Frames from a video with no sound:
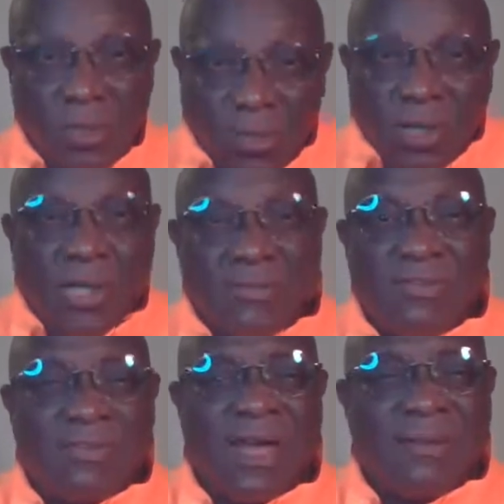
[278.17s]
You can leave
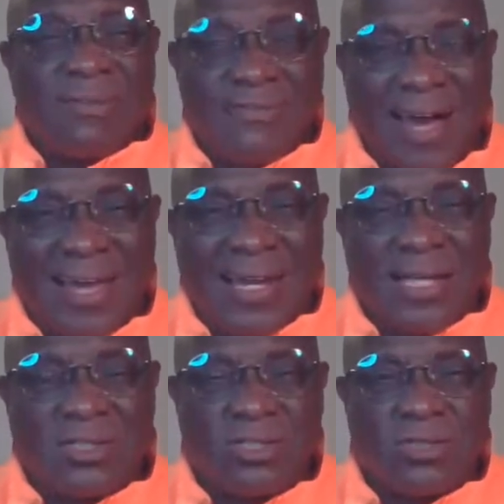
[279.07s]
if you have the
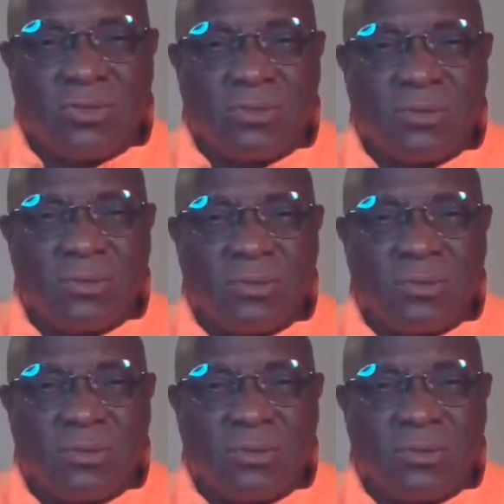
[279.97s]
finances to.